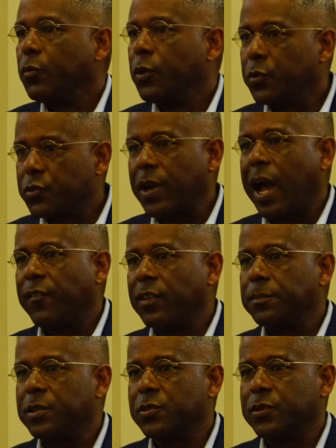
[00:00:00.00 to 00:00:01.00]
We were
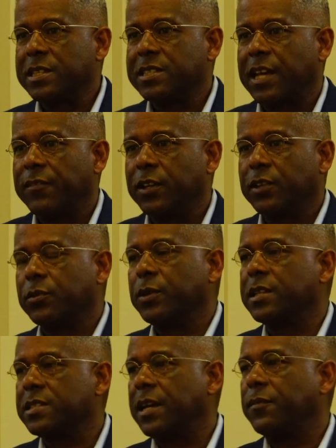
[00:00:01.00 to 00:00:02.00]
traveling between
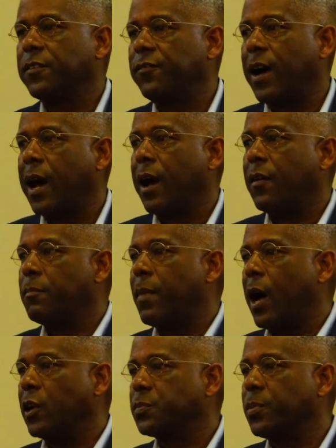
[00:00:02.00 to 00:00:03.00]
73 to 75
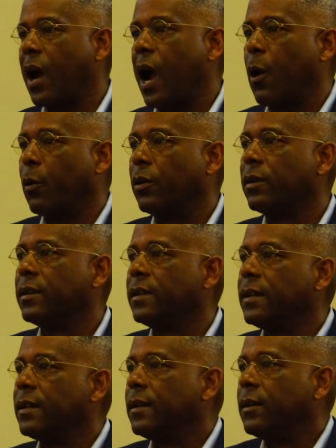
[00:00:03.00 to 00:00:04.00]
miles per hour
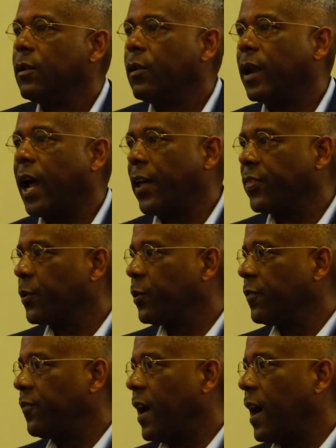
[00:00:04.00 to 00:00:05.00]
on
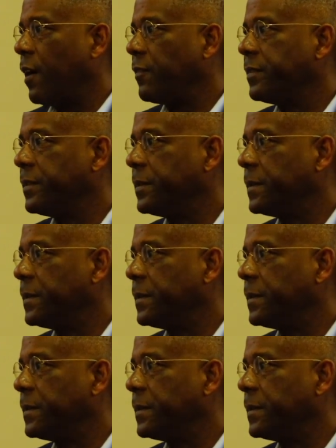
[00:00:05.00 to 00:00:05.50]
I-35.